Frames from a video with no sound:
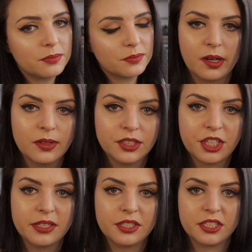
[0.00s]
Now go and
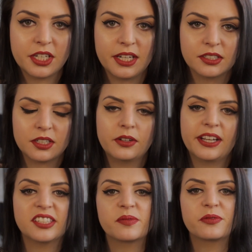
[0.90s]
change your sheets. Go and
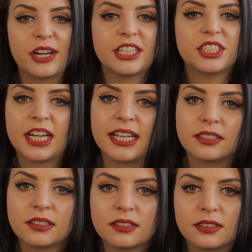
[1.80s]
get some fresh
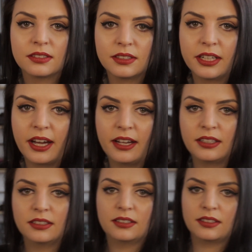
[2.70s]
sheets, okay?